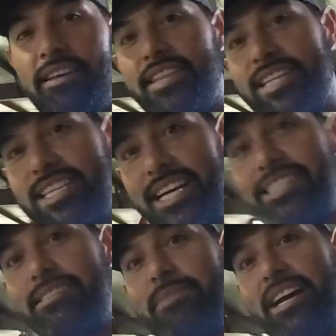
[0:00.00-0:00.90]
They
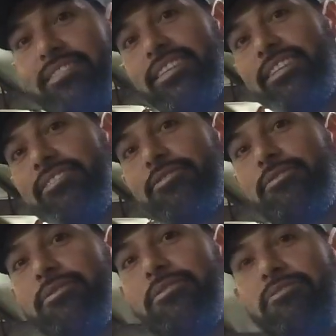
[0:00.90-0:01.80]
test them out to get a
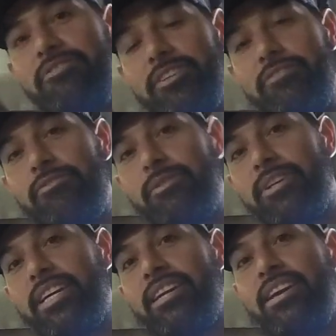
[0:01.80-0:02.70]
true feel
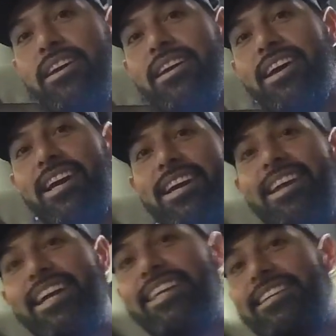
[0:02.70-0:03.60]
for it.
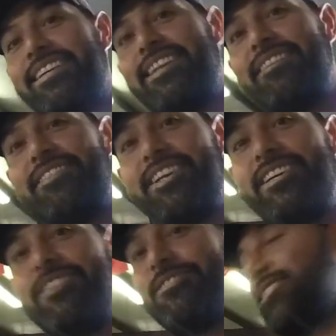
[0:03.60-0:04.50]
And I can give a
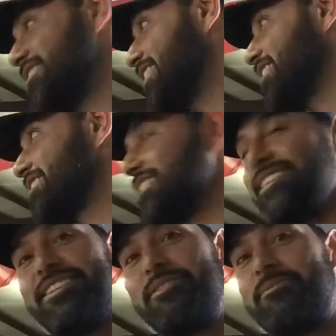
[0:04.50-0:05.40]
huge thanks
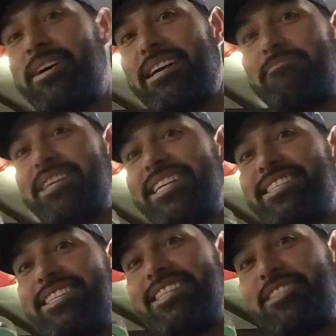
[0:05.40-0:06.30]
to Dwayne
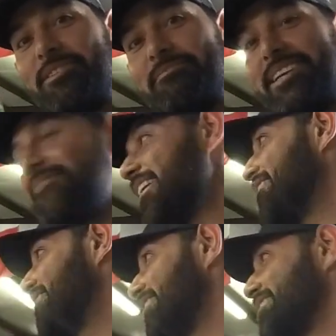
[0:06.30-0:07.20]
because he sold me my
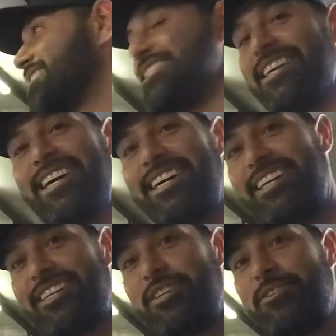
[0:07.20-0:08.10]
first
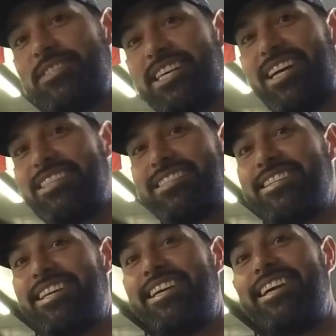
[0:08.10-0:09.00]
uh, Coosa H
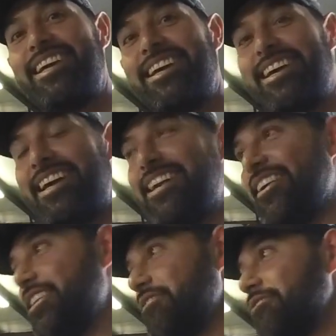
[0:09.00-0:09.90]
D. And
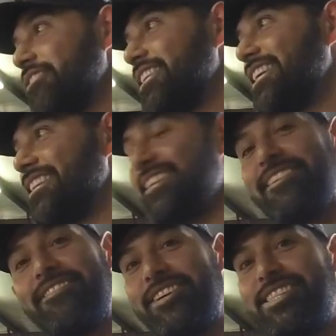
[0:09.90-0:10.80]
I'll never forget
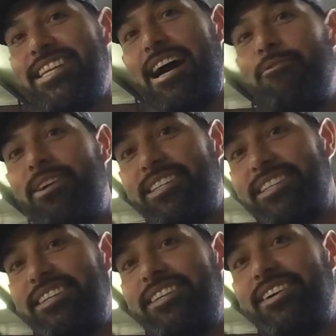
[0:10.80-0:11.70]
the first day I walked
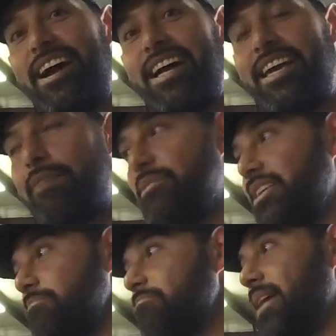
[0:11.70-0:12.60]
in here, I came
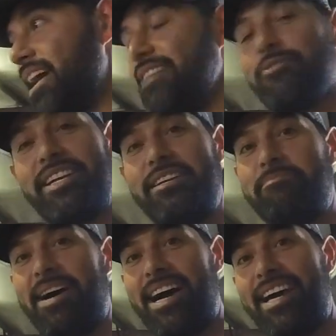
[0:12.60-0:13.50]
in buy, ready to
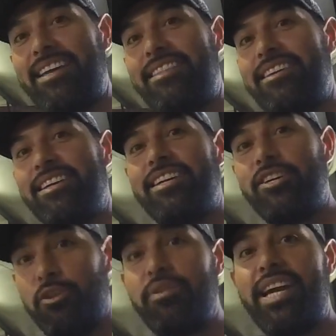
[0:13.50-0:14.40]
buy the uh,
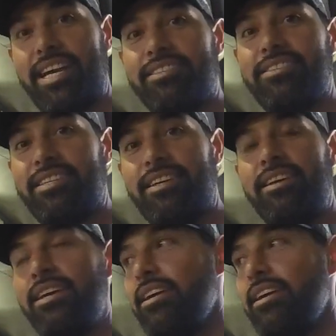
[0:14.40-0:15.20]
CUDA H D.